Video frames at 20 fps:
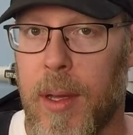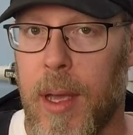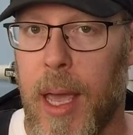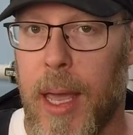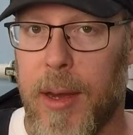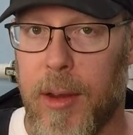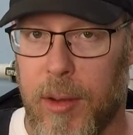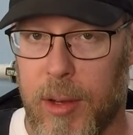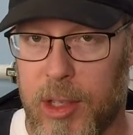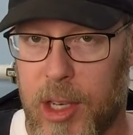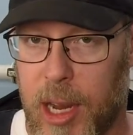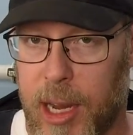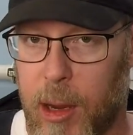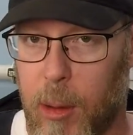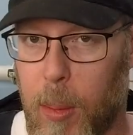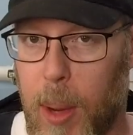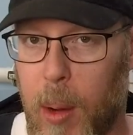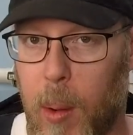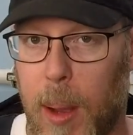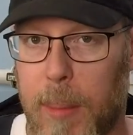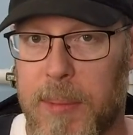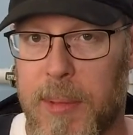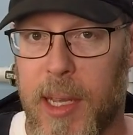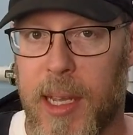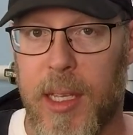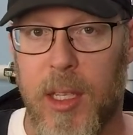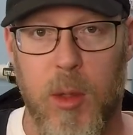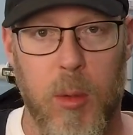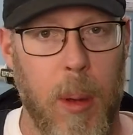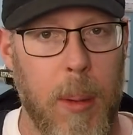And you can check out my
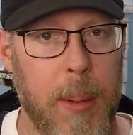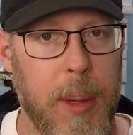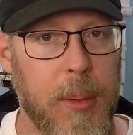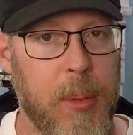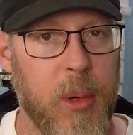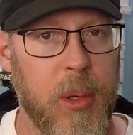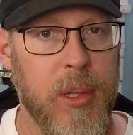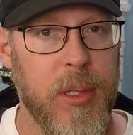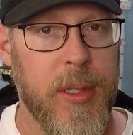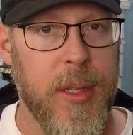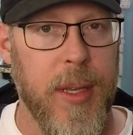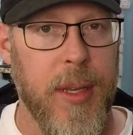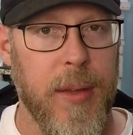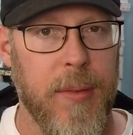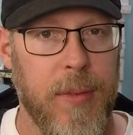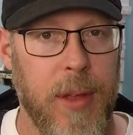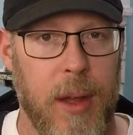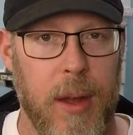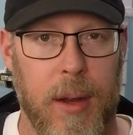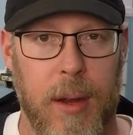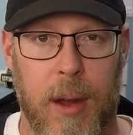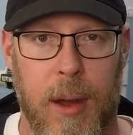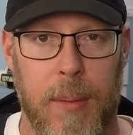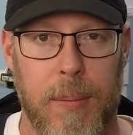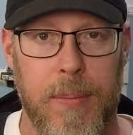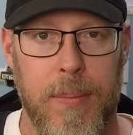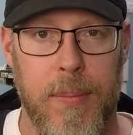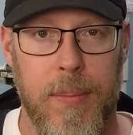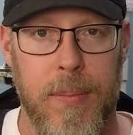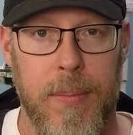website, swimmingpoolsteve.com.